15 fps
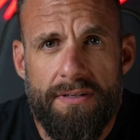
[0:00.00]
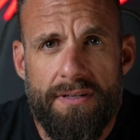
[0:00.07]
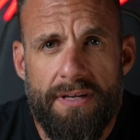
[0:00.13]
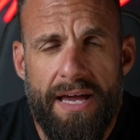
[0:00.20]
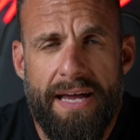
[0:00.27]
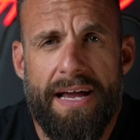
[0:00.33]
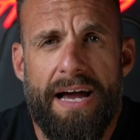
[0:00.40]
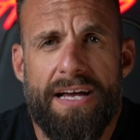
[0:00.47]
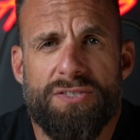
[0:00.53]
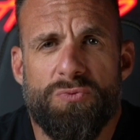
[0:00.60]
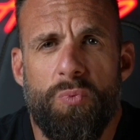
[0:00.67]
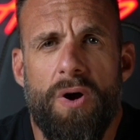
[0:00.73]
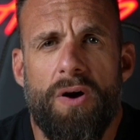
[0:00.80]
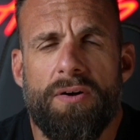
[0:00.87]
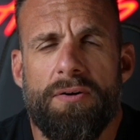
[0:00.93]
Hey guys,
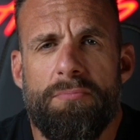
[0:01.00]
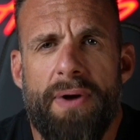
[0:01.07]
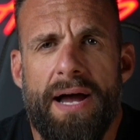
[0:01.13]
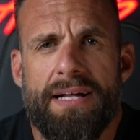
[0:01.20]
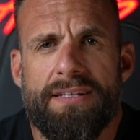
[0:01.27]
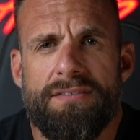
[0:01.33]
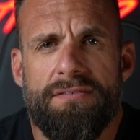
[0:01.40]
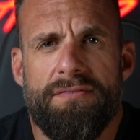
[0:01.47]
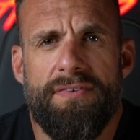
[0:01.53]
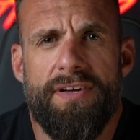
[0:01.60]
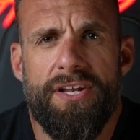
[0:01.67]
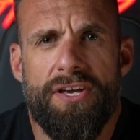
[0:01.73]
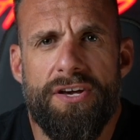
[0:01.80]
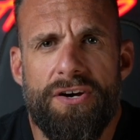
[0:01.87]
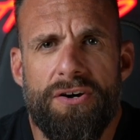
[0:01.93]
welcome back to the
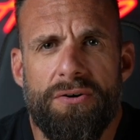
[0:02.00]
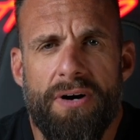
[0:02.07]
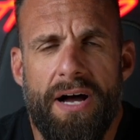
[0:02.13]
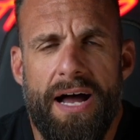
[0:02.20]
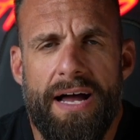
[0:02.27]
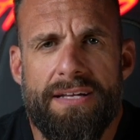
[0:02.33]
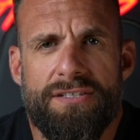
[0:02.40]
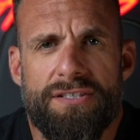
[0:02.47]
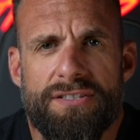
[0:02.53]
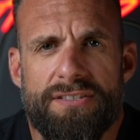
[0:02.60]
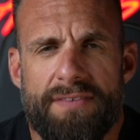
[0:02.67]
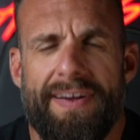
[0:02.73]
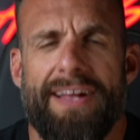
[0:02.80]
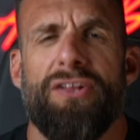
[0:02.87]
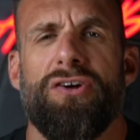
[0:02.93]
video. I just,
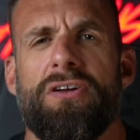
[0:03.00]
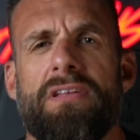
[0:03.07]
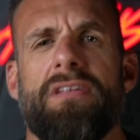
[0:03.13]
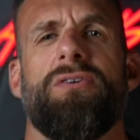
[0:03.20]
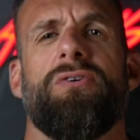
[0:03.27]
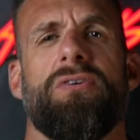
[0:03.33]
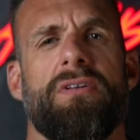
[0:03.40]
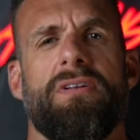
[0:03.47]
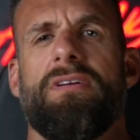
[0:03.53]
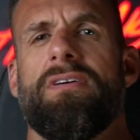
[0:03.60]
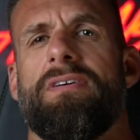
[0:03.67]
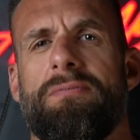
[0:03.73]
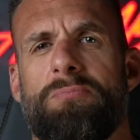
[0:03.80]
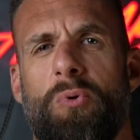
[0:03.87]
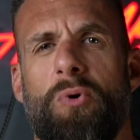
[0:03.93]
if I look a little
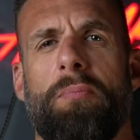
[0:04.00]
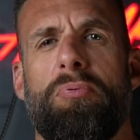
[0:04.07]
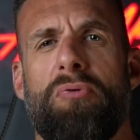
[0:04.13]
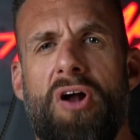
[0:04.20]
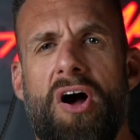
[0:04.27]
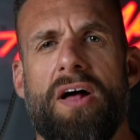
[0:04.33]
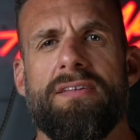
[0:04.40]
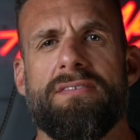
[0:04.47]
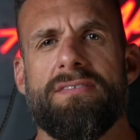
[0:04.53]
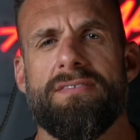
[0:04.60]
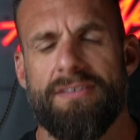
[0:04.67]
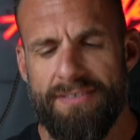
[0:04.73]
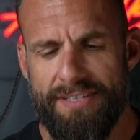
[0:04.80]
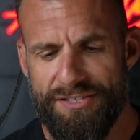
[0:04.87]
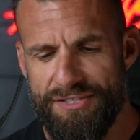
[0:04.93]
more bronze, it's
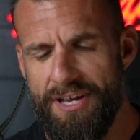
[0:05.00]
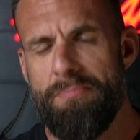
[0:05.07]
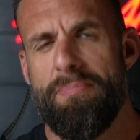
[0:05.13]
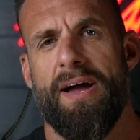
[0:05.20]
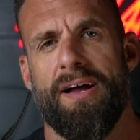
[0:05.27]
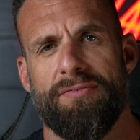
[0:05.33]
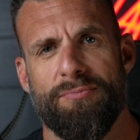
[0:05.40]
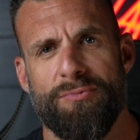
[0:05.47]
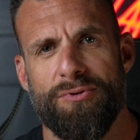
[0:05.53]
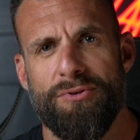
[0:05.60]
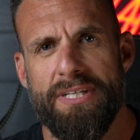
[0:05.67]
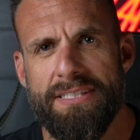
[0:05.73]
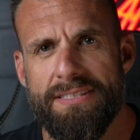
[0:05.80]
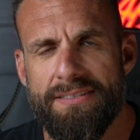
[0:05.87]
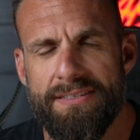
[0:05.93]
because I just got back from
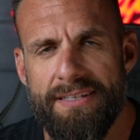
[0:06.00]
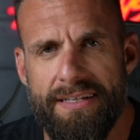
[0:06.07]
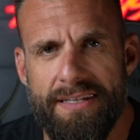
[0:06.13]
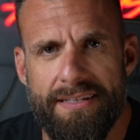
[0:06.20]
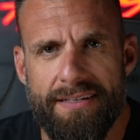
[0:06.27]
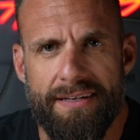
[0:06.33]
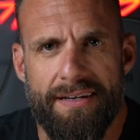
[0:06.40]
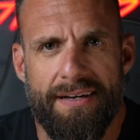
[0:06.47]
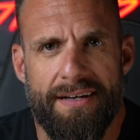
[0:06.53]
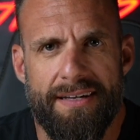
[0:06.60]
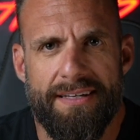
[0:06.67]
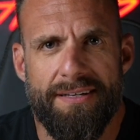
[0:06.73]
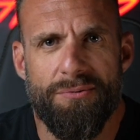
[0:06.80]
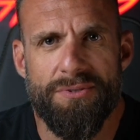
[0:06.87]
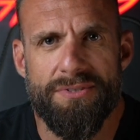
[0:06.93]
Greece and uh,
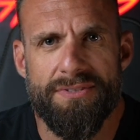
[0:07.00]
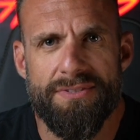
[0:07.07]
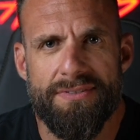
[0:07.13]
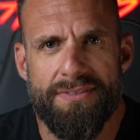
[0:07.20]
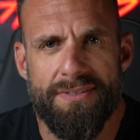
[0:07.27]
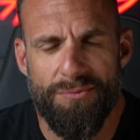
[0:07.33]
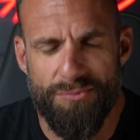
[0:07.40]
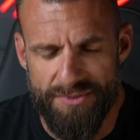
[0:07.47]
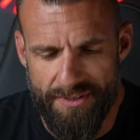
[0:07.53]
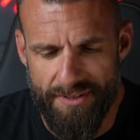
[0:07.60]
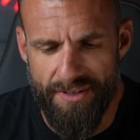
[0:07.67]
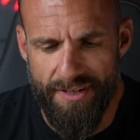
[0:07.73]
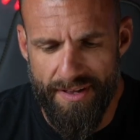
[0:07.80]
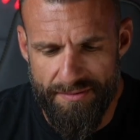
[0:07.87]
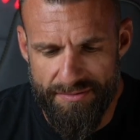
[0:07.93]
it was it was a
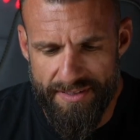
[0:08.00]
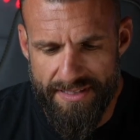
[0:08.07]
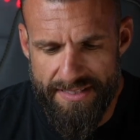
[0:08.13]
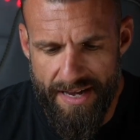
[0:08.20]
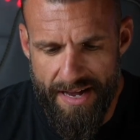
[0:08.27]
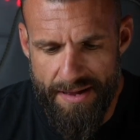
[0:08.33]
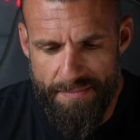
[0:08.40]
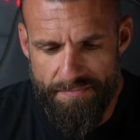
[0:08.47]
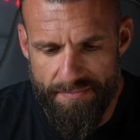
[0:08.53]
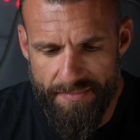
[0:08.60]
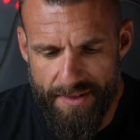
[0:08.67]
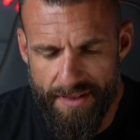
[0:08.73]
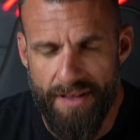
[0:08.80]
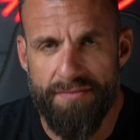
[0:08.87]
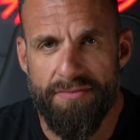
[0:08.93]
lovely time,
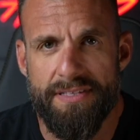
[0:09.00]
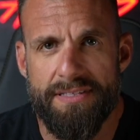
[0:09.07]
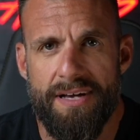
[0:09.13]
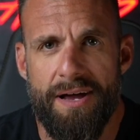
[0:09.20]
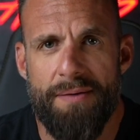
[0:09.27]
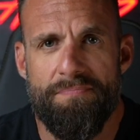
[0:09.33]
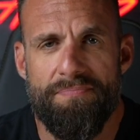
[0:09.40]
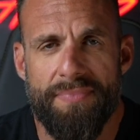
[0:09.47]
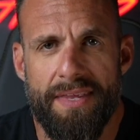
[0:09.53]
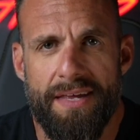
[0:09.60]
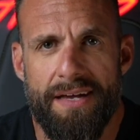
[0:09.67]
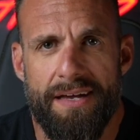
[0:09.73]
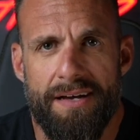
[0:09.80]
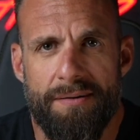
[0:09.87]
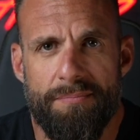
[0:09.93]
lovely time.
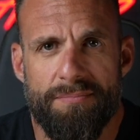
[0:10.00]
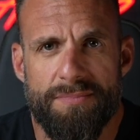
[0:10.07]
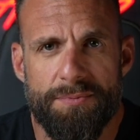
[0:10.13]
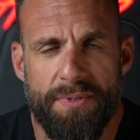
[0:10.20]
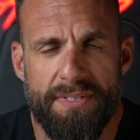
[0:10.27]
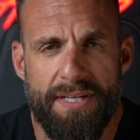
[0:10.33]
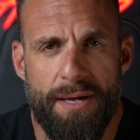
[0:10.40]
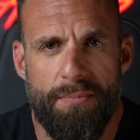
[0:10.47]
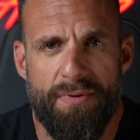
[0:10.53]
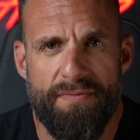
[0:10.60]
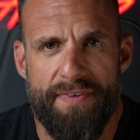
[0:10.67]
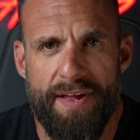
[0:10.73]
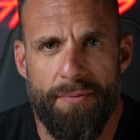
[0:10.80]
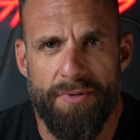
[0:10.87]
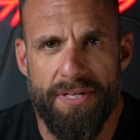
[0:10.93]
Um, spending time with my
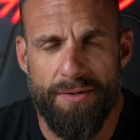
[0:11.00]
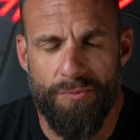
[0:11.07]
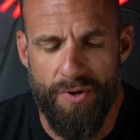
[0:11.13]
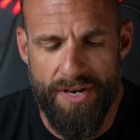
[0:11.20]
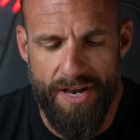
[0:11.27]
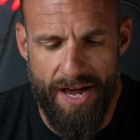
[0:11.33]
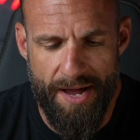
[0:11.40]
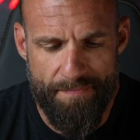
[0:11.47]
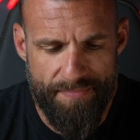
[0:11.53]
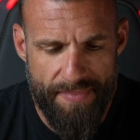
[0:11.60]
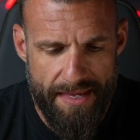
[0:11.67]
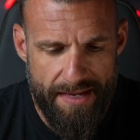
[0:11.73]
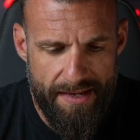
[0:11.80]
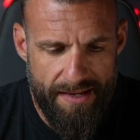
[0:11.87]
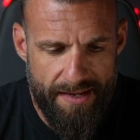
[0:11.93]
family and whatnot.
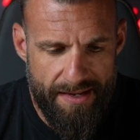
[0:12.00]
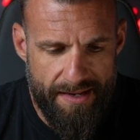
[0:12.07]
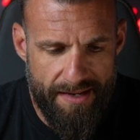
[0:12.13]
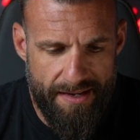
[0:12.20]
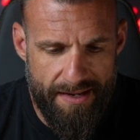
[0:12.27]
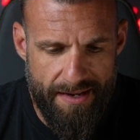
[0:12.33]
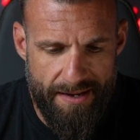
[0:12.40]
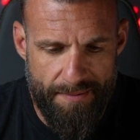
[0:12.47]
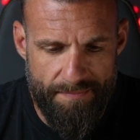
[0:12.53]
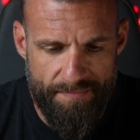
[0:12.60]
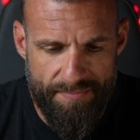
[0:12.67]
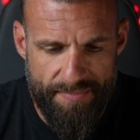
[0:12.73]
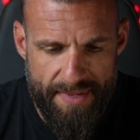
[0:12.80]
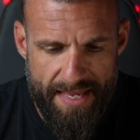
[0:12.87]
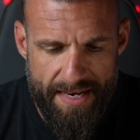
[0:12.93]

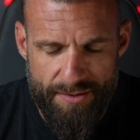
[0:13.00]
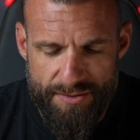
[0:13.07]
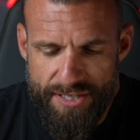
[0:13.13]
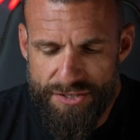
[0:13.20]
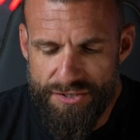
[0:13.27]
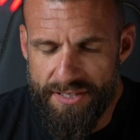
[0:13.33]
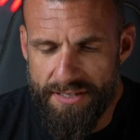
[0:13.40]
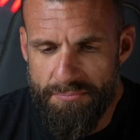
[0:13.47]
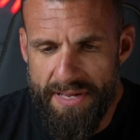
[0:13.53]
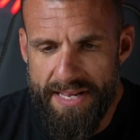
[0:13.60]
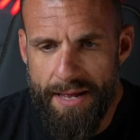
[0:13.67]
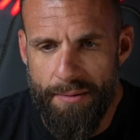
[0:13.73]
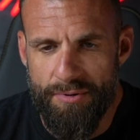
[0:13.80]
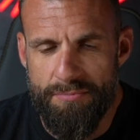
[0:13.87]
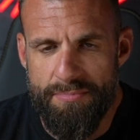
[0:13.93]
Um, and it was interesting being
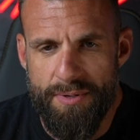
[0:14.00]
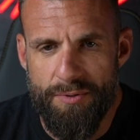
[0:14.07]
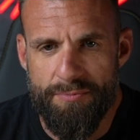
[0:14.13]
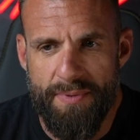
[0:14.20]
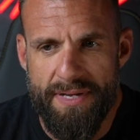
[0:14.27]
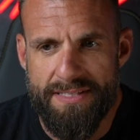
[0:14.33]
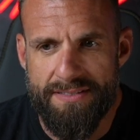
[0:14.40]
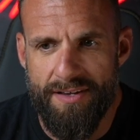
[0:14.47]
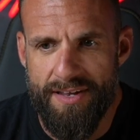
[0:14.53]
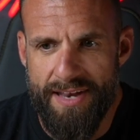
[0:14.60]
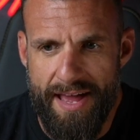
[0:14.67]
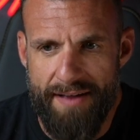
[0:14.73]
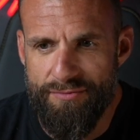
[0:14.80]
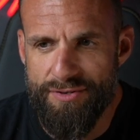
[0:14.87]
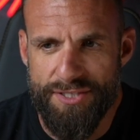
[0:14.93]
able to be with my son
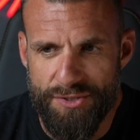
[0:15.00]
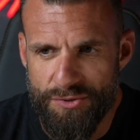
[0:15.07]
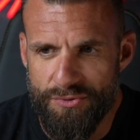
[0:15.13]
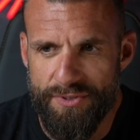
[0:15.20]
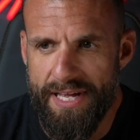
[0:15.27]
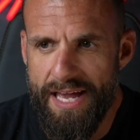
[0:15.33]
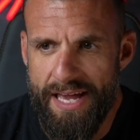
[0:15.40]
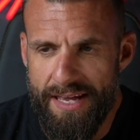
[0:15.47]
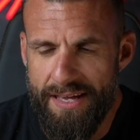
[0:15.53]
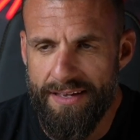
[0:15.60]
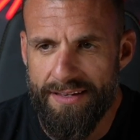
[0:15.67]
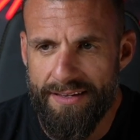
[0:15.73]
every single day